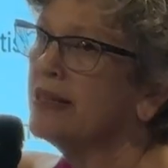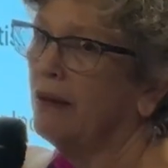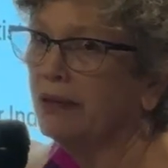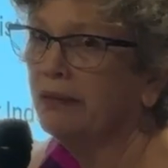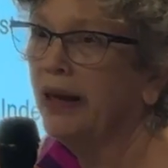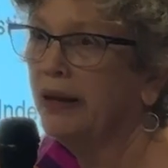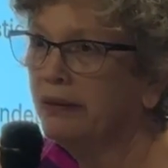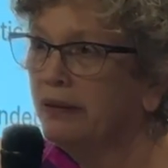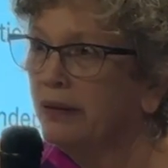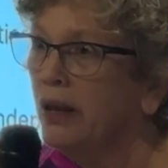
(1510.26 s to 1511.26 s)
is
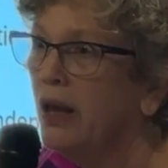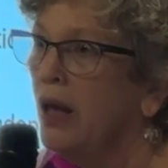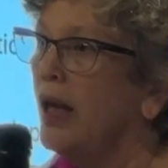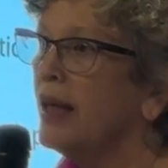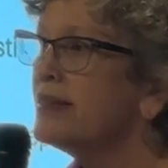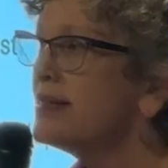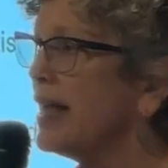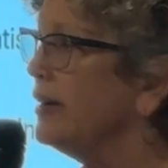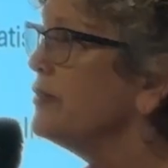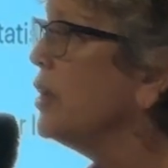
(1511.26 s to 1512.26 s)
calculated.
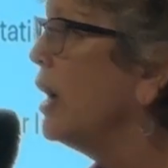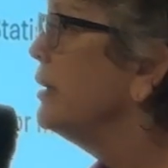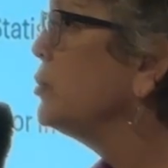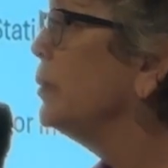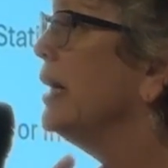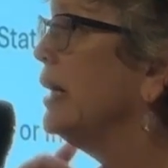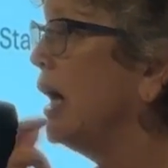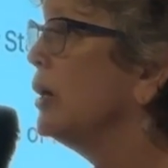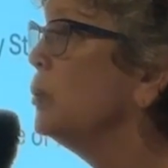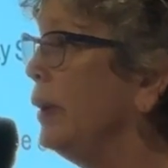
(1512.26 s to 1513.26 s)
Instead of doing
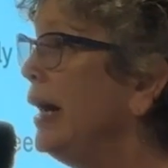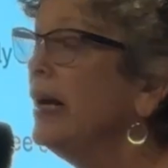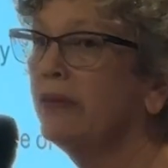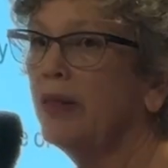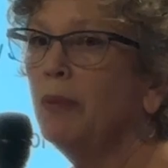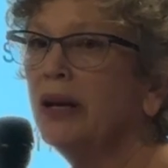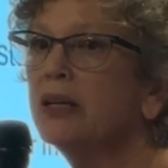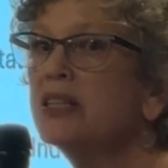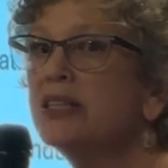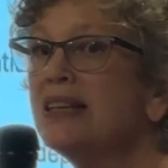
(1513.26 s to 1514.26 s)
it on a week, they
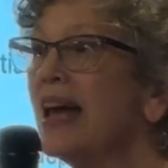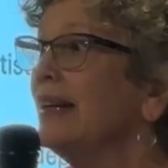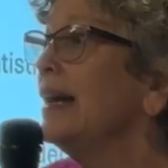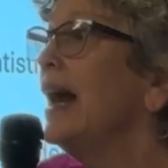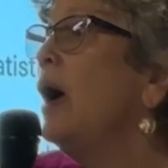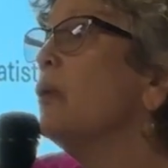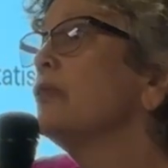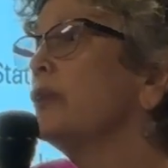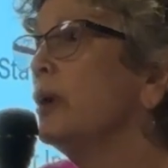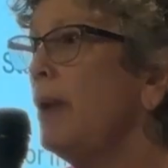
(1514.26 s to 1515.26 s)
want to extend it
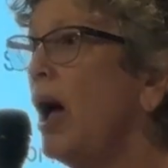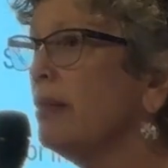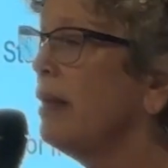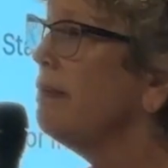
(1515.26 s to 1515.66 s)
out for a month.